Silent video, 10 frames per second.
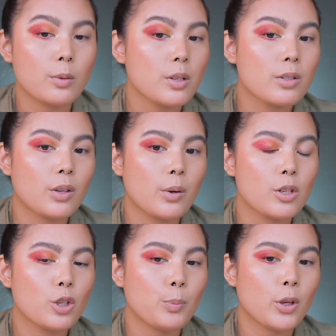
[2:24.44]
Now I'm just
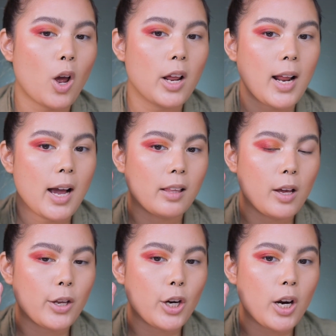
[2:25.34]
going to put on
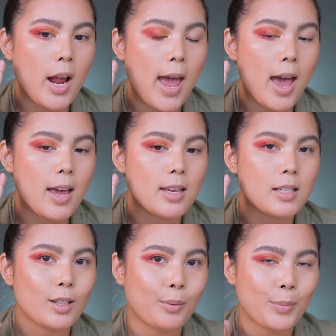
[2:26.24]
eyeliner
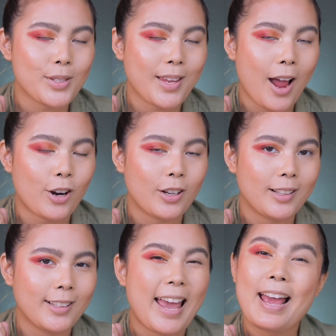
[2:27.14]
and
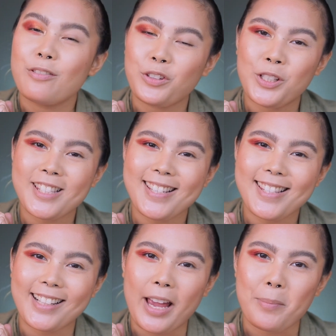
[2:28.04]
mascara and
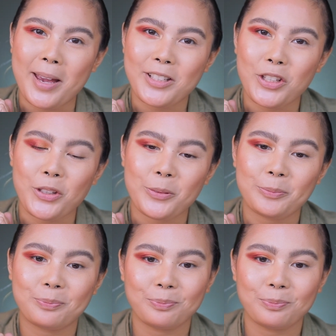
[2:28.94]
falsies and get back to you.